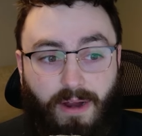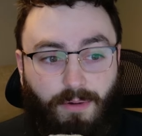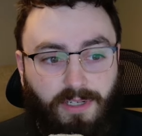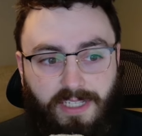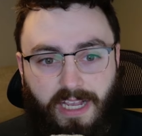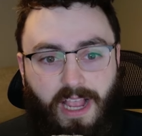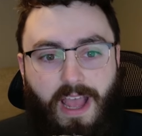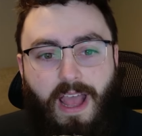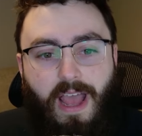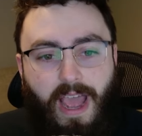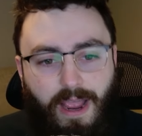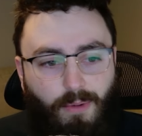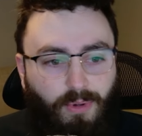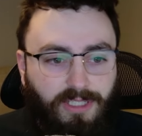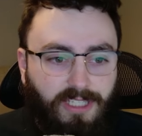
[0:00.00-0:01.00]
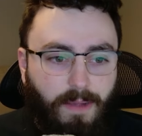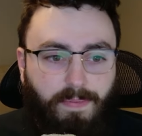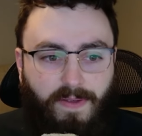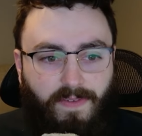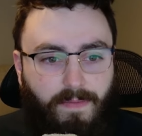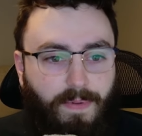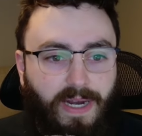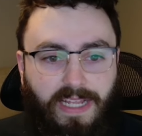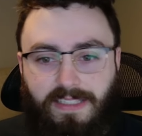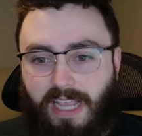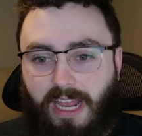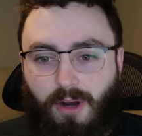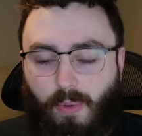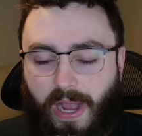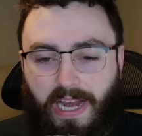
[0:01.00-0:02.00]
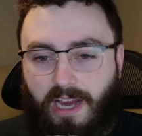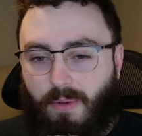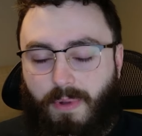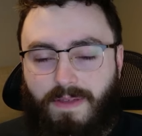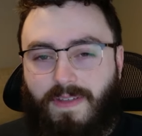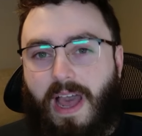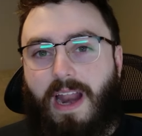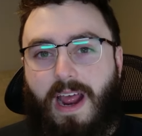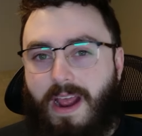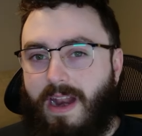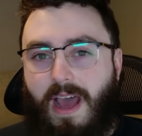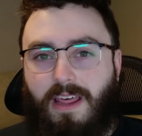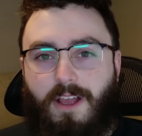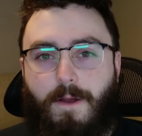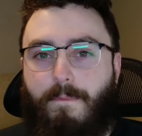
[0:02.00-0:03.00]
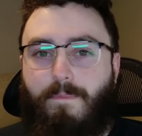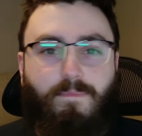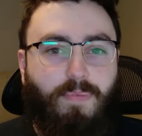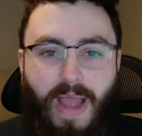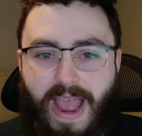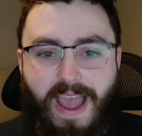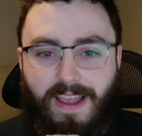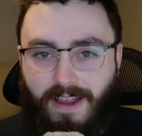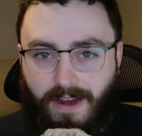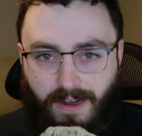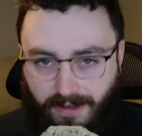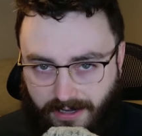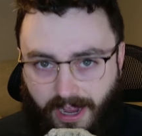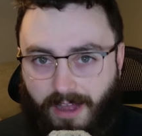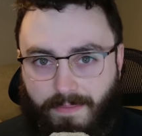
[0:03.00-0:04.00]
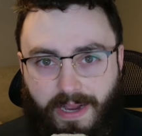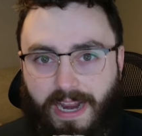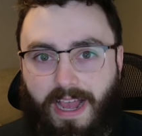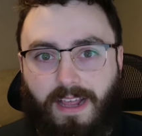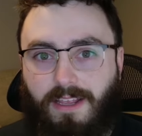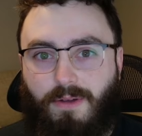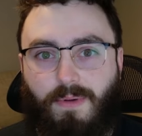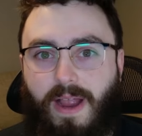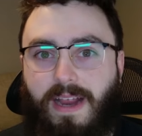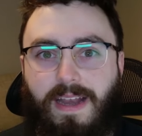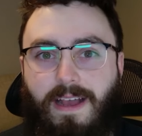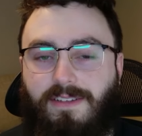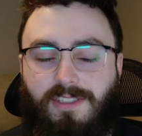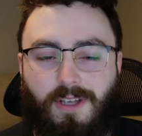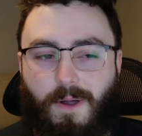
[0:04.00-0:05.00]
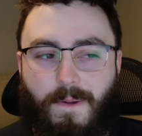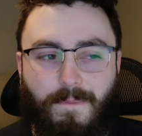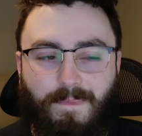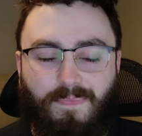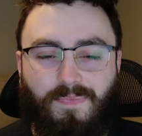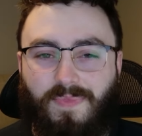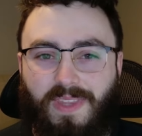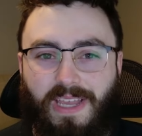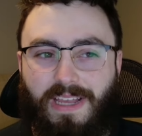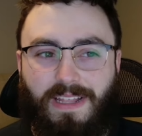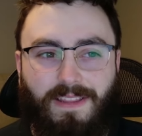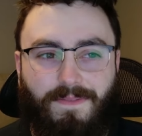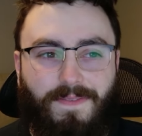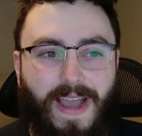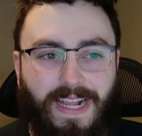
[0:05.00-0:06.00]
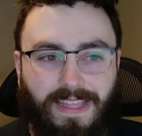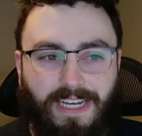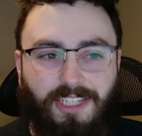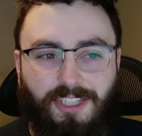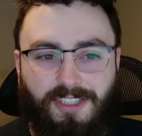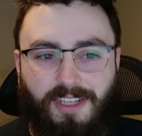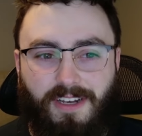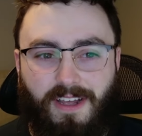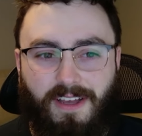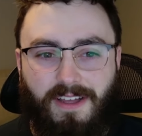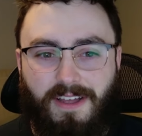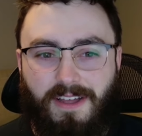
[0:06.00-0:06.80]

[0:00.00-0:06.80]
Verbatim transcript: Where it's like, hey, what's up, everybody? Dana White here. We've got another banger coming at you right now. So it, eh, the fact that he's just going to